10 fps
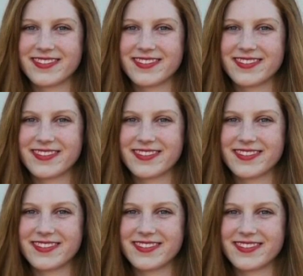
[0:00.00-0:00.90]

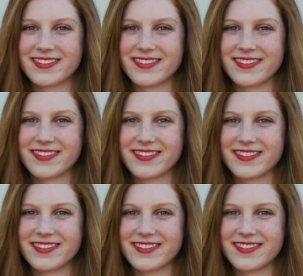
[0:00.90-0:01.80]
e-product that Eric
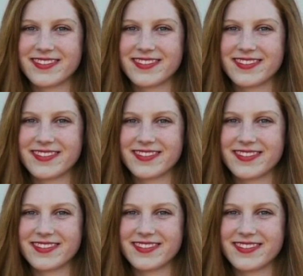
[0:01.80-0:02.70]
Roper from Naperville,
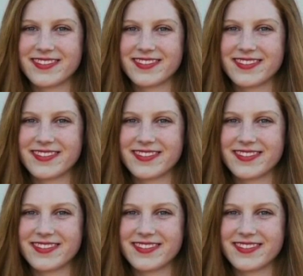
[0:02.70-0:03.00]
Illinois did.